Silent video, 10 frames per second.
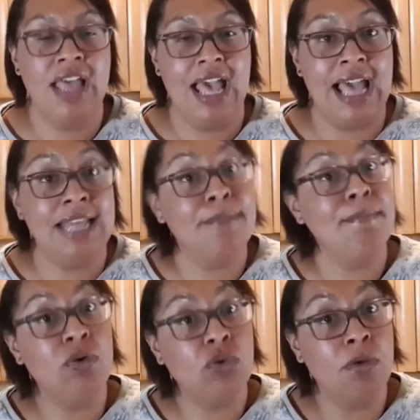and
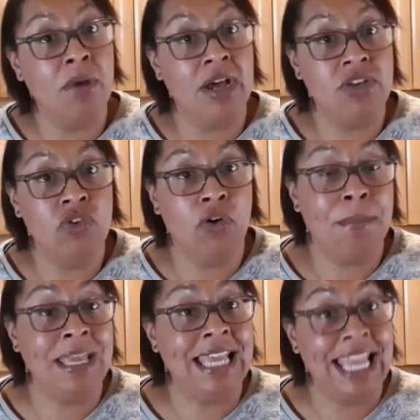milk might not
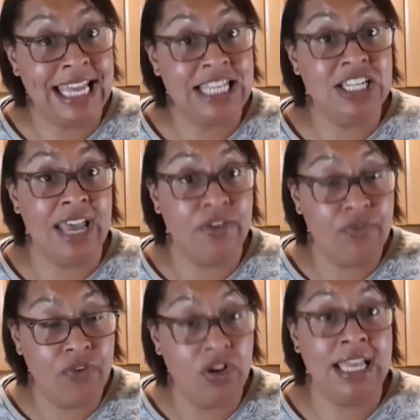be in yet
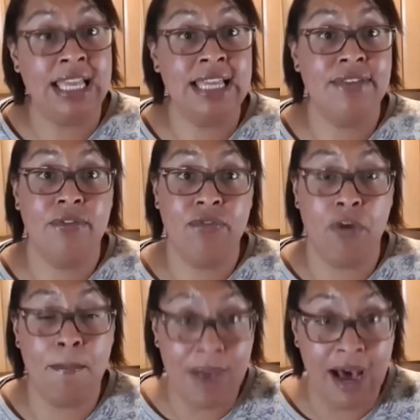fully
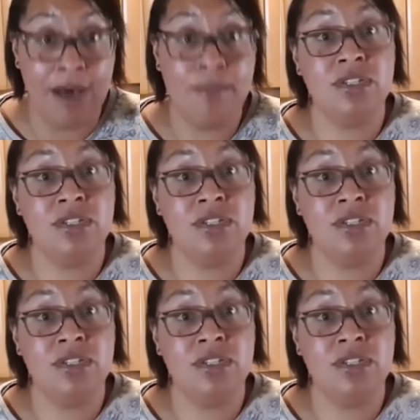from mum,